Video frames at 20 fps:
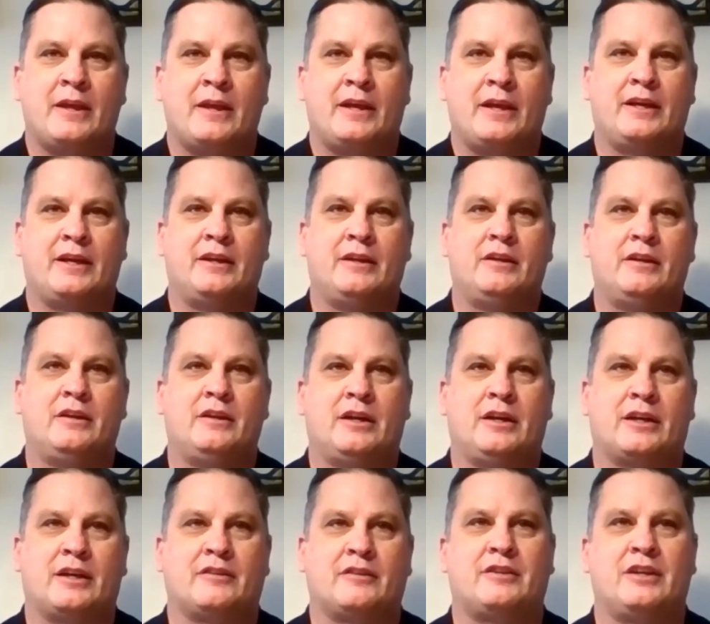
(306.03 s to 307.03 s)
And I
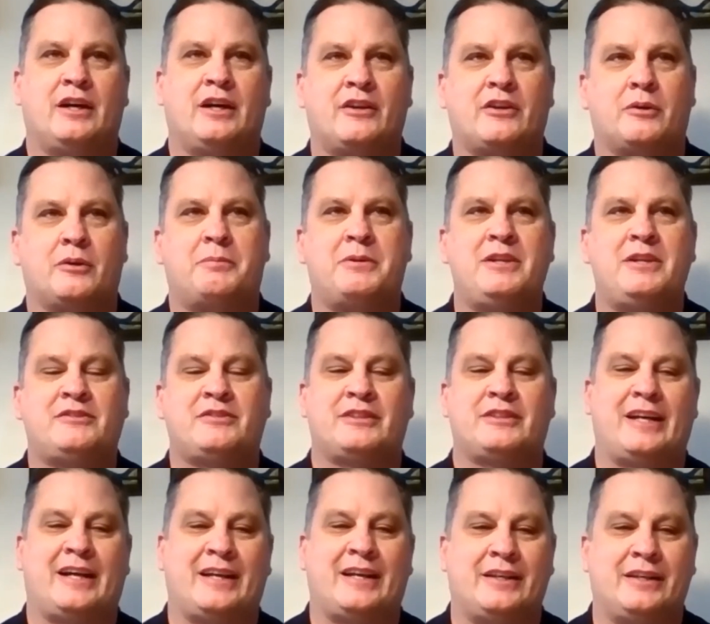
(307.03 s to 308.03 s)
guess the other piece of
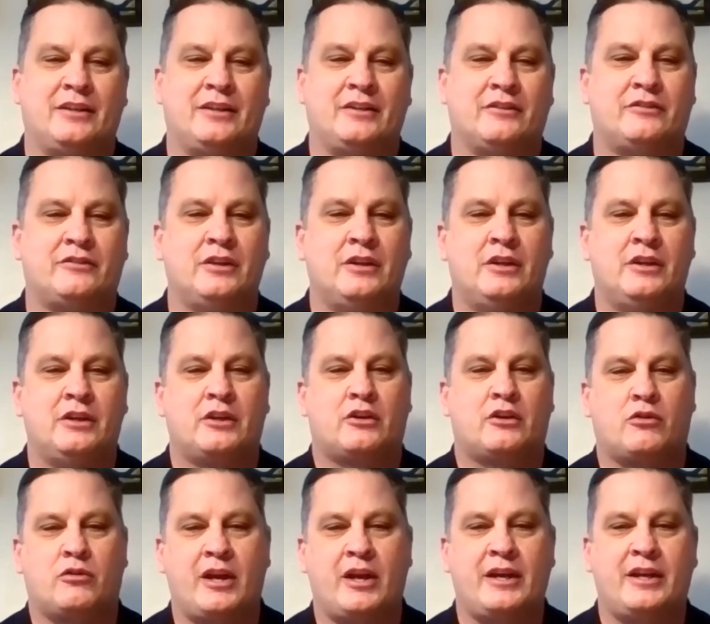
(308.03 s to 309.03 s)
that is
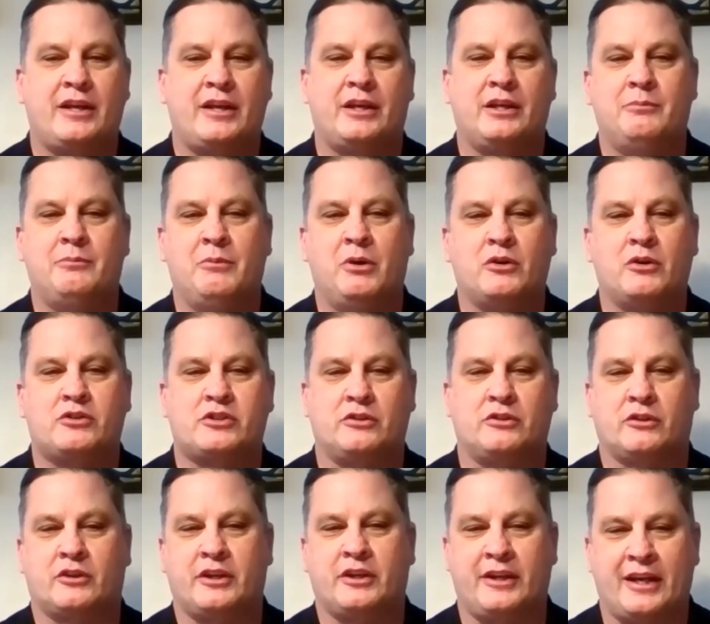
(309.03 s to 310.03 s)
creating emotional
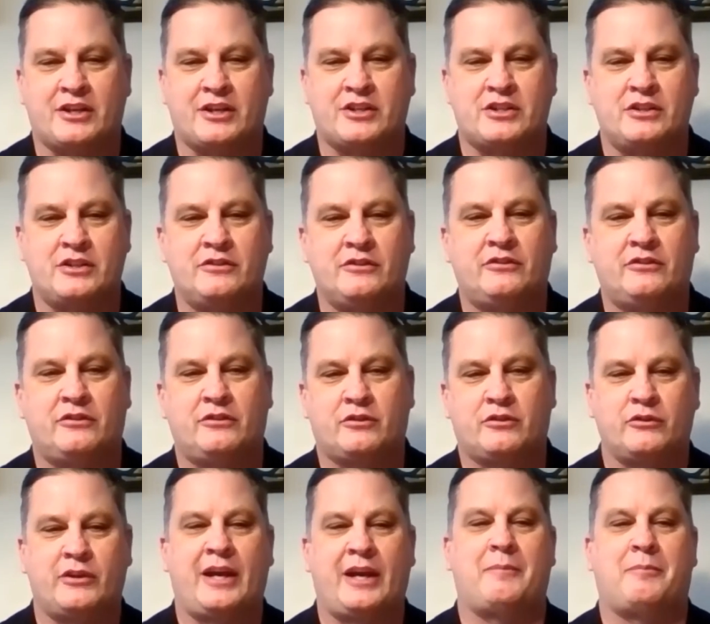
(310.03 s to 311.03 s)
connections through
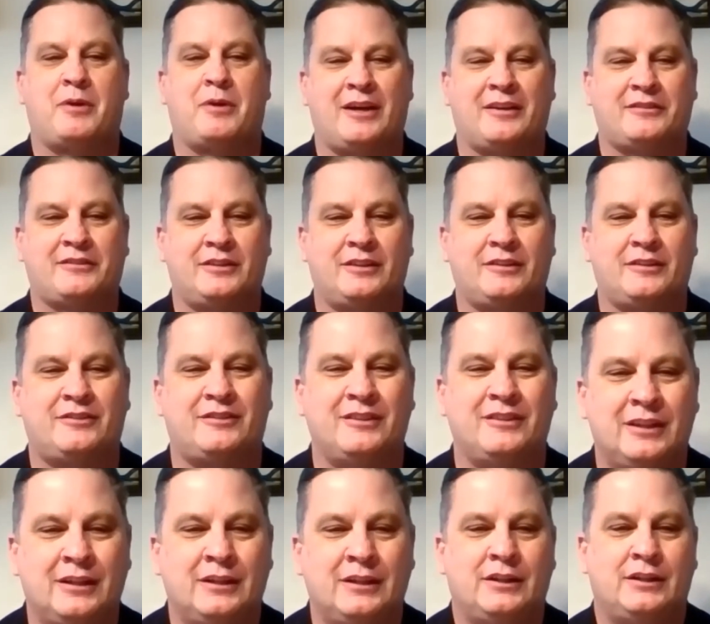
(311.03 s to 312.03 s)
that process
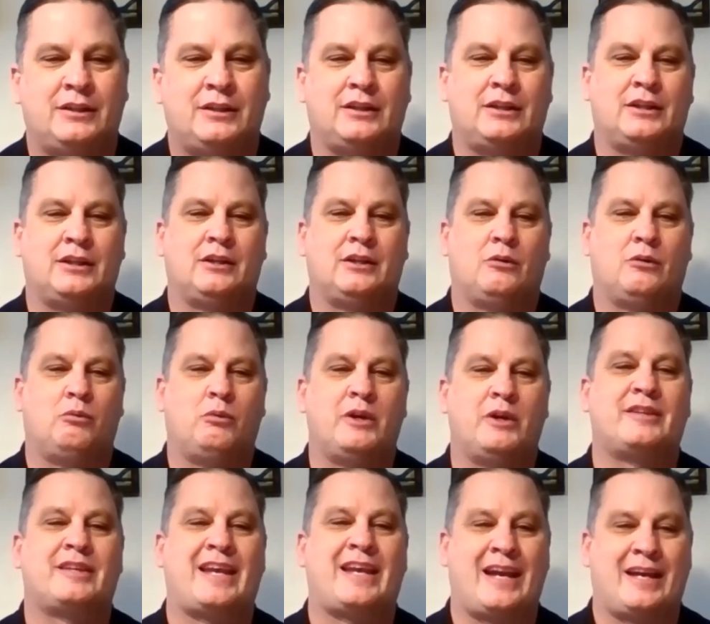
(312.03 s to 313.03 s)

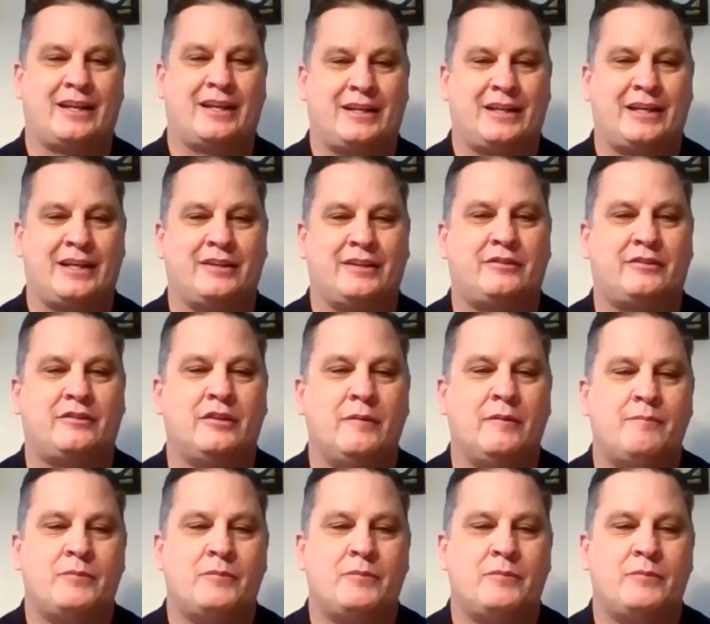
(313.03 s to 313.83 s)
with candidates.